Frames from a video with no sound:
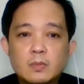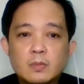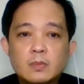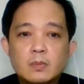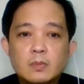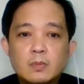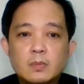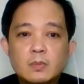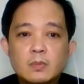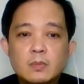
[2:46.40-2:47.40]

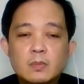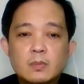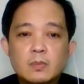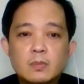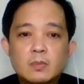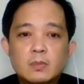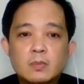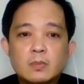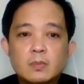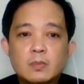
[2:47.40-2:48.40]

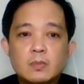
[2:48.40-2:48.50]
This person isn't speaking.